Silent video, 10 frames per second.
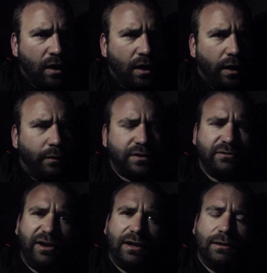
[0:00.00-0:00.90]
wasn't
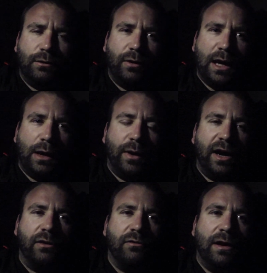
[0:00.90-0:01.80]
quite a
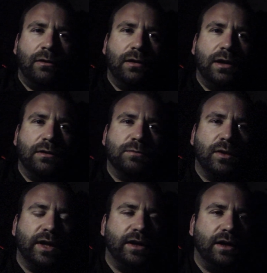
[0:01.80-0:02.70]
growl. It was more
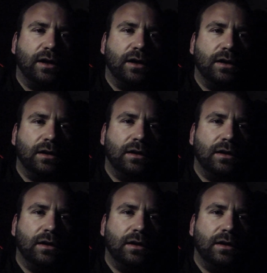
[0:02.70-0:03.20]
like a